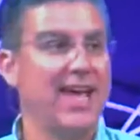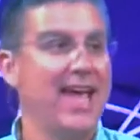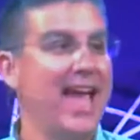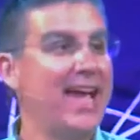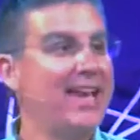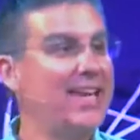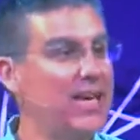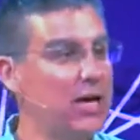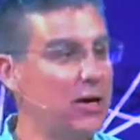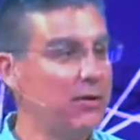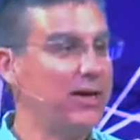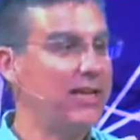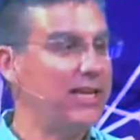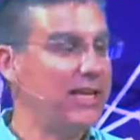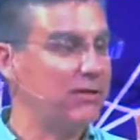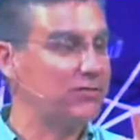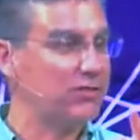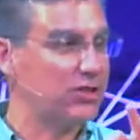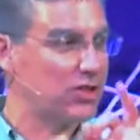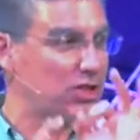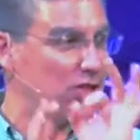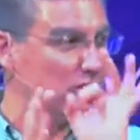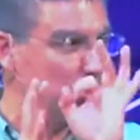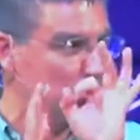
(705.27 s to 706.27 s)
And here he
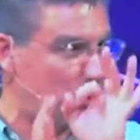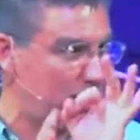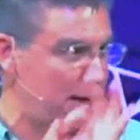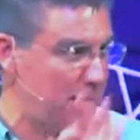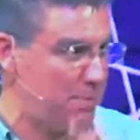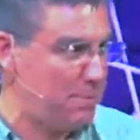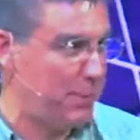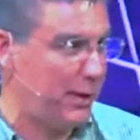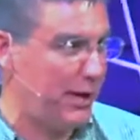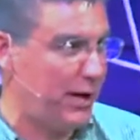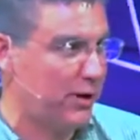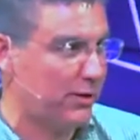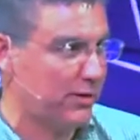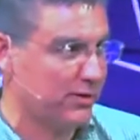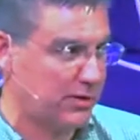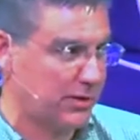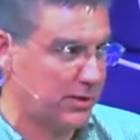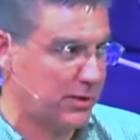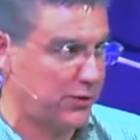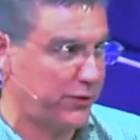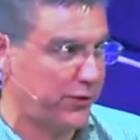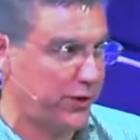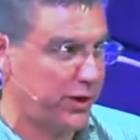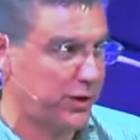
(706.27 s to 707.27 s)
gives us three imperatives in
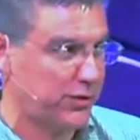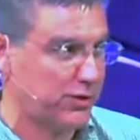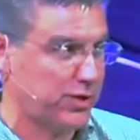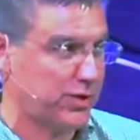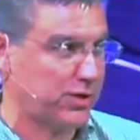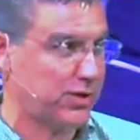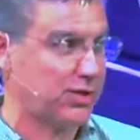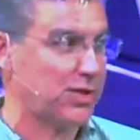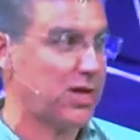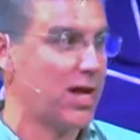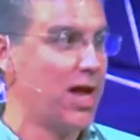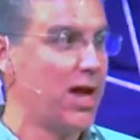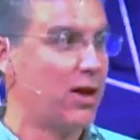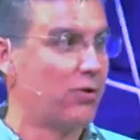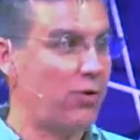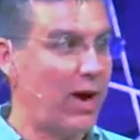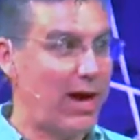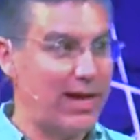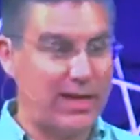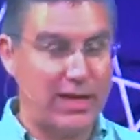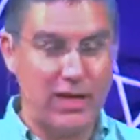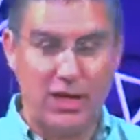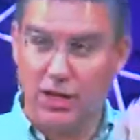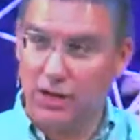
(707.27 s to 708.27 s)
these verses
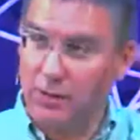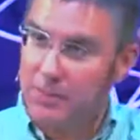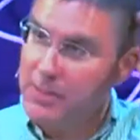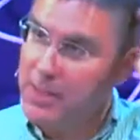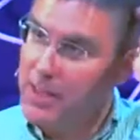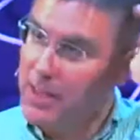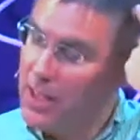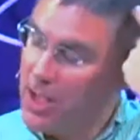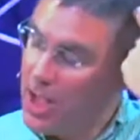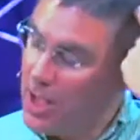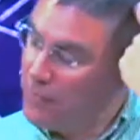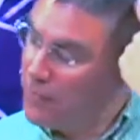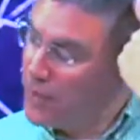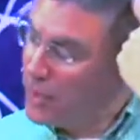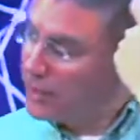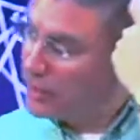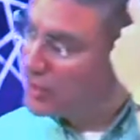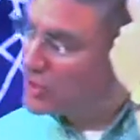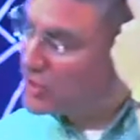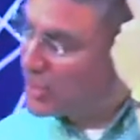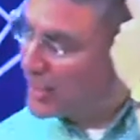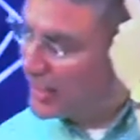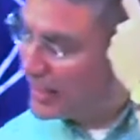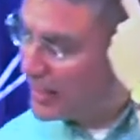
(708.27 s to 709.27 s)
right here of
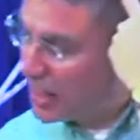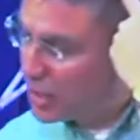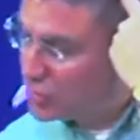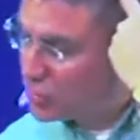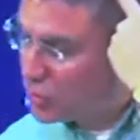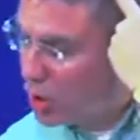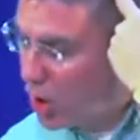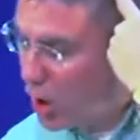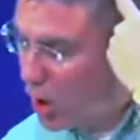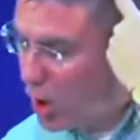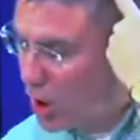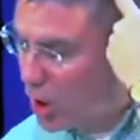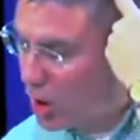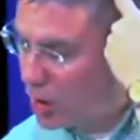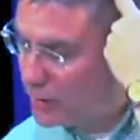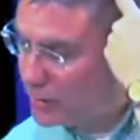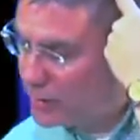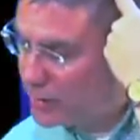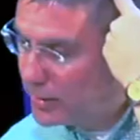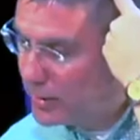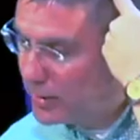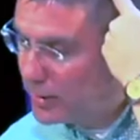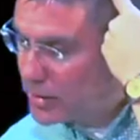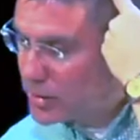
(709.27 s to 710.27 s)
understanding our
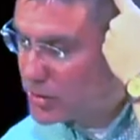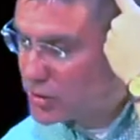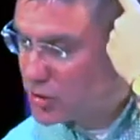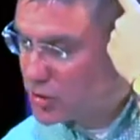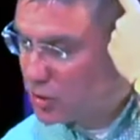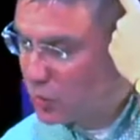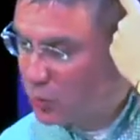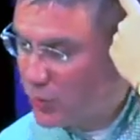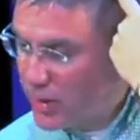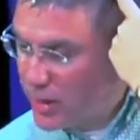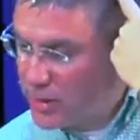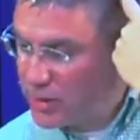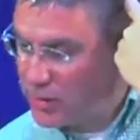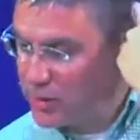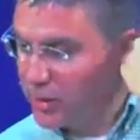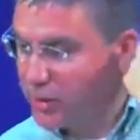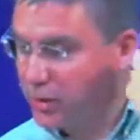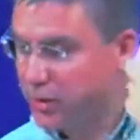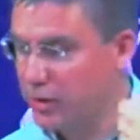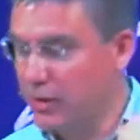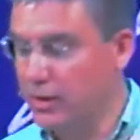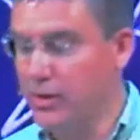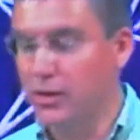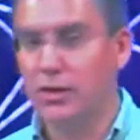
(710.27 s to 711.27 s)
call to
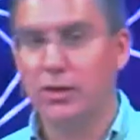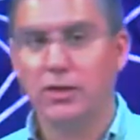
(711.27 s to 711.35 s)
surrender